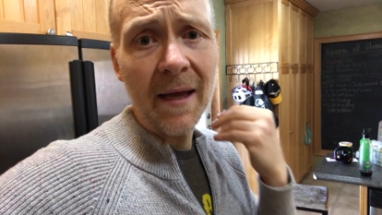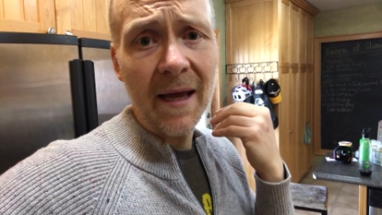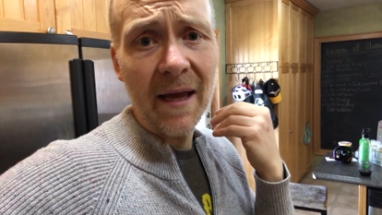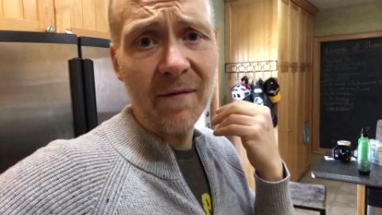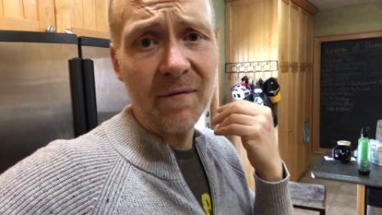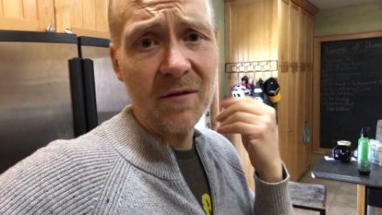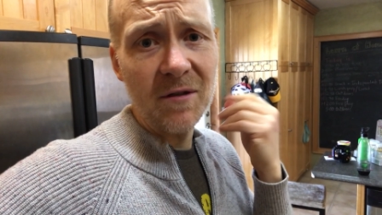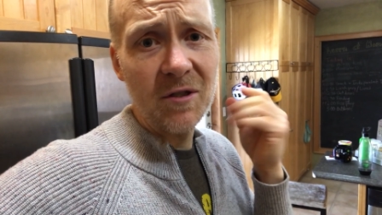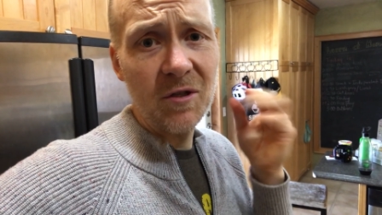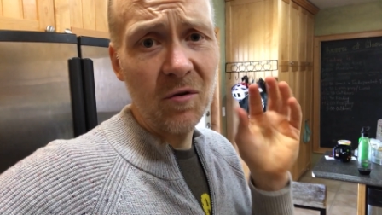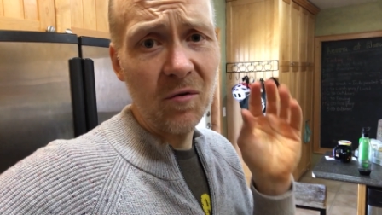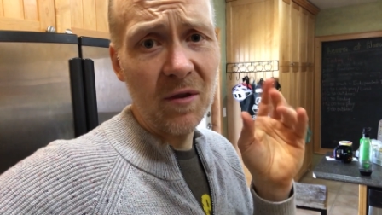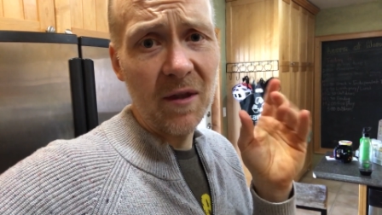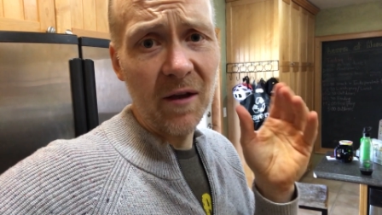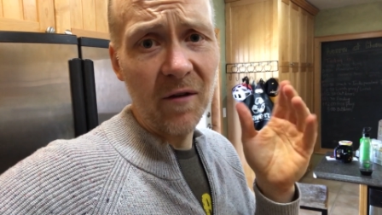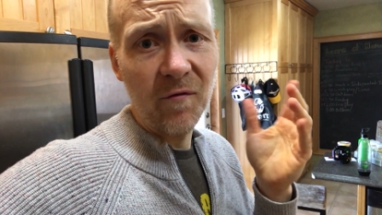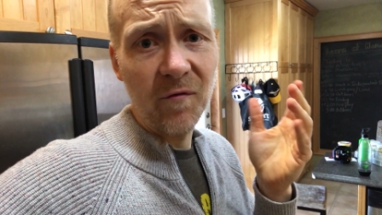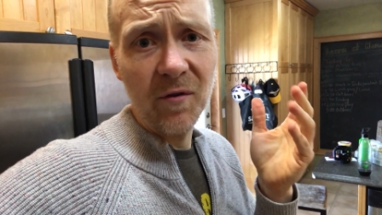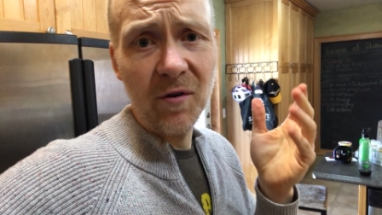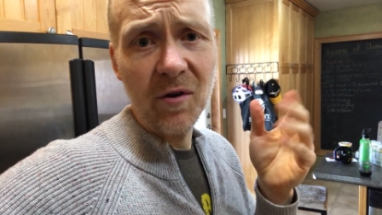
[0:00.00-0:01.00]
If it's too
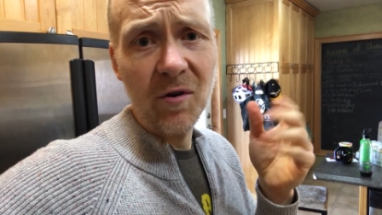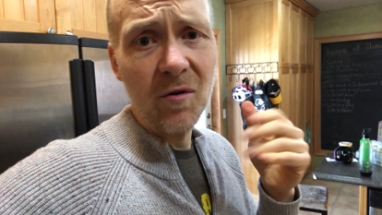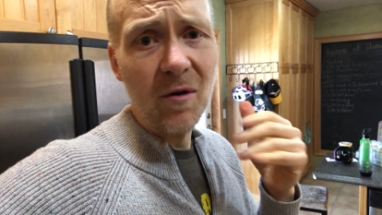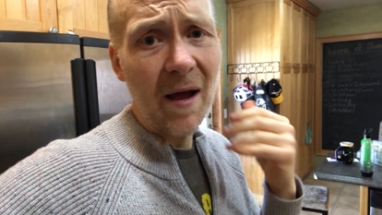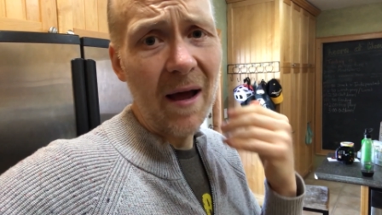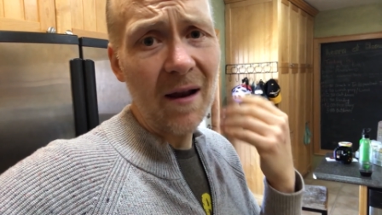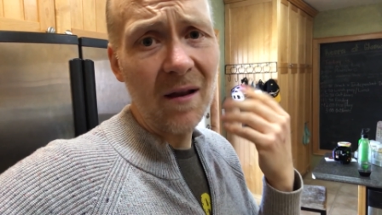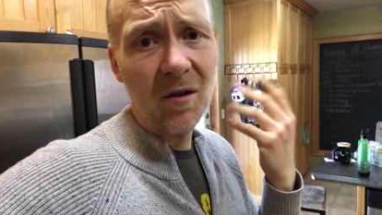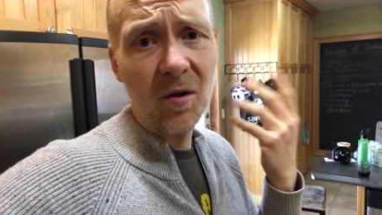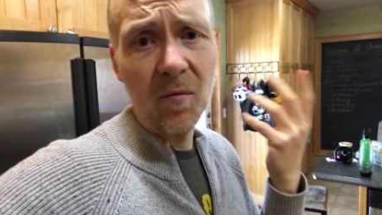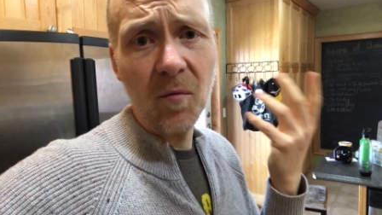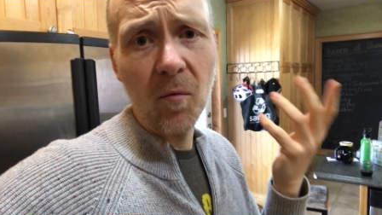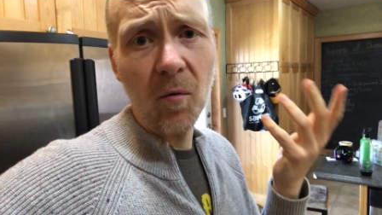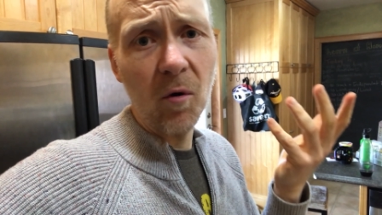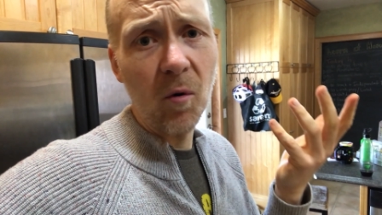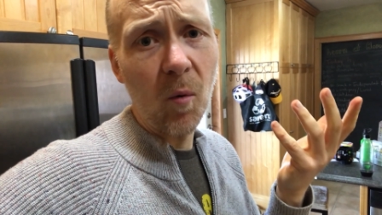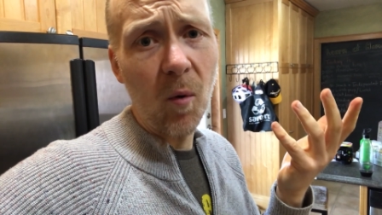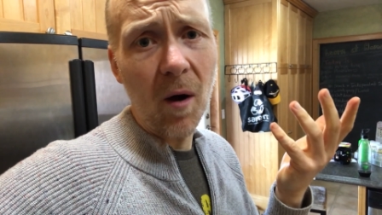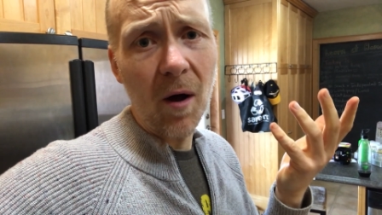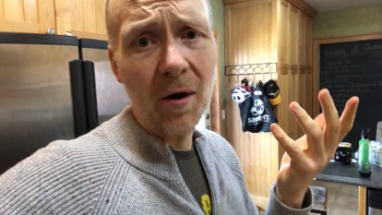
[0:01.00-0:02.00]
thick for you, add a little
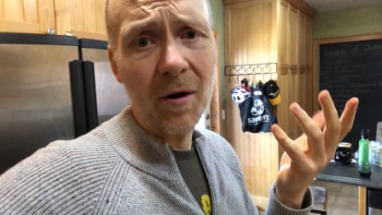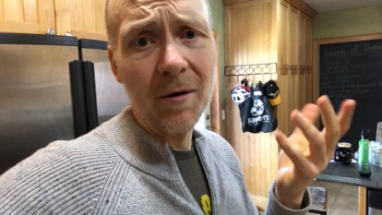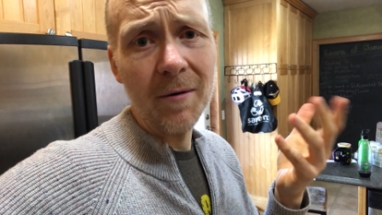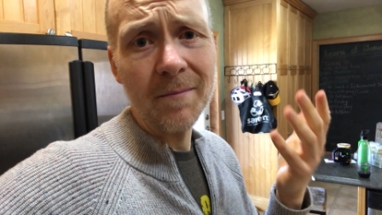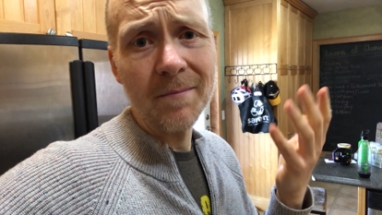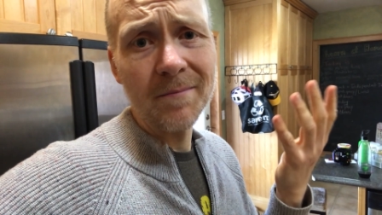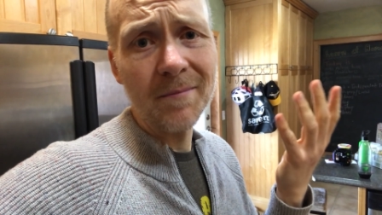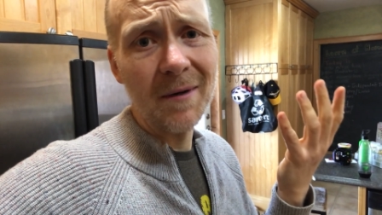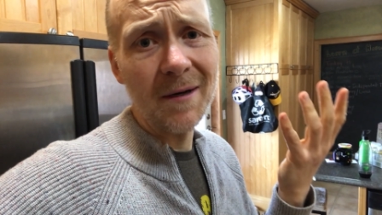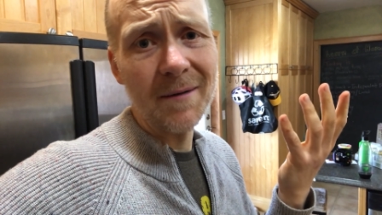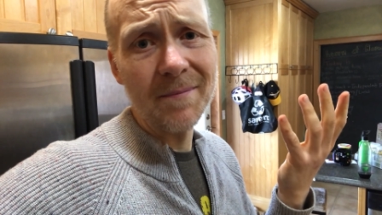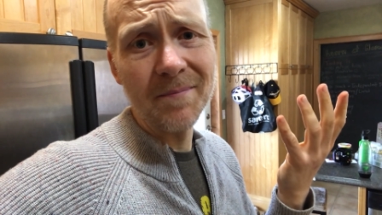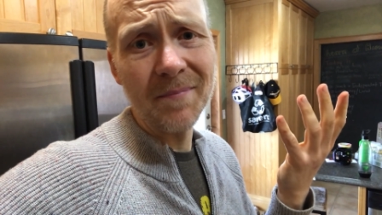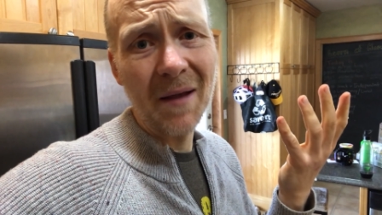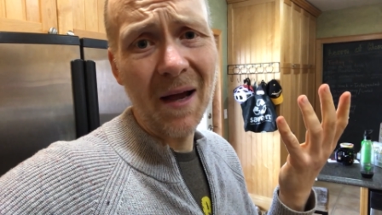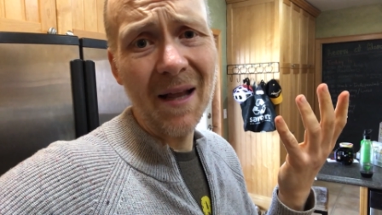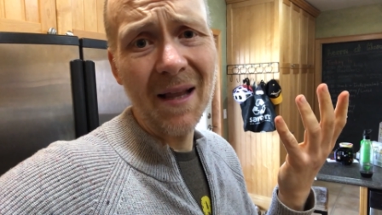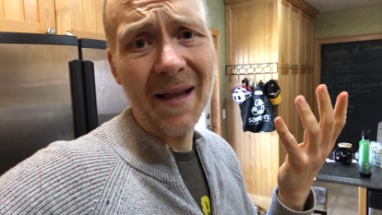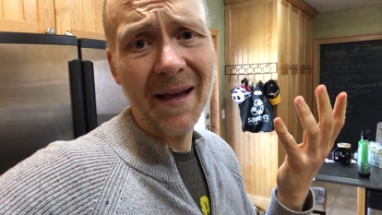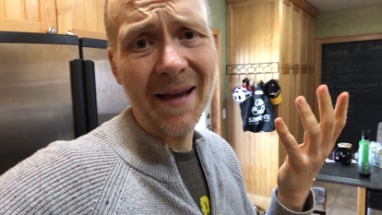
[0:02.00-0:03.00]
more water, but
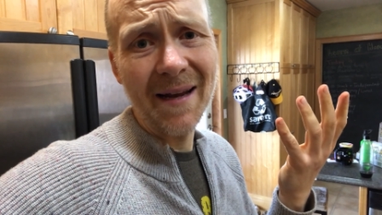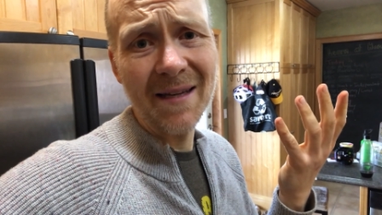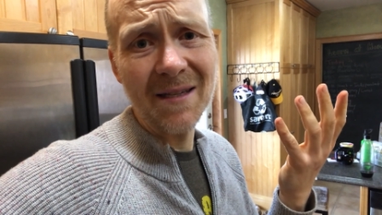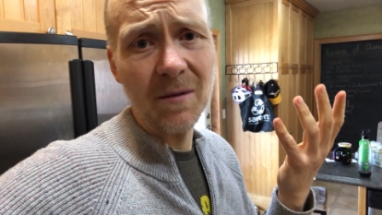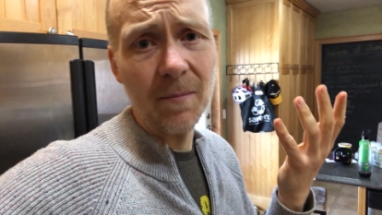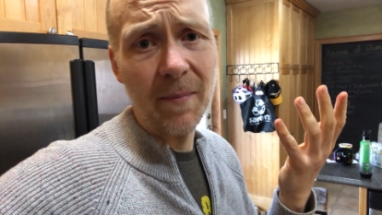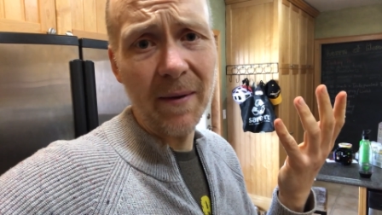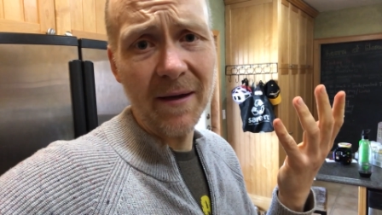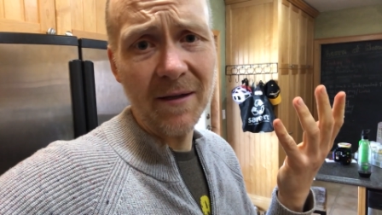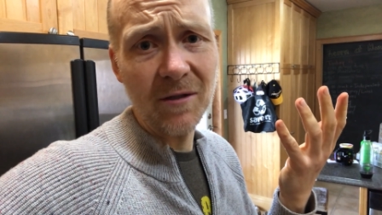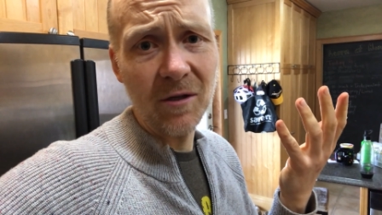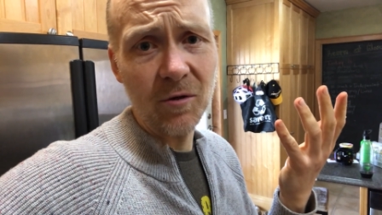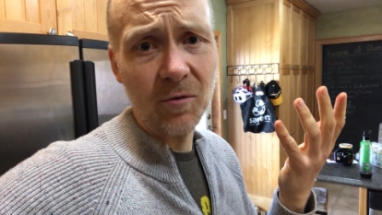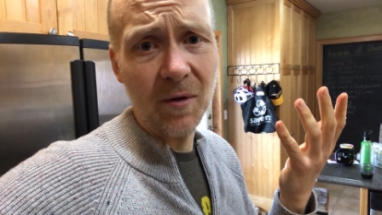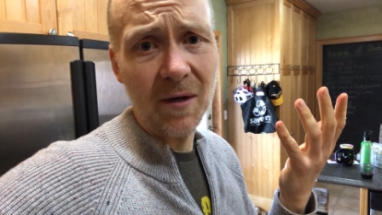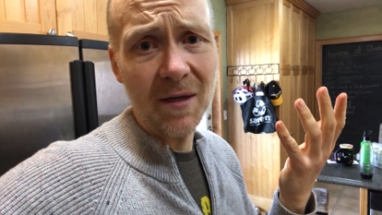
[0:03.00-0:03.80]
I like it as a basic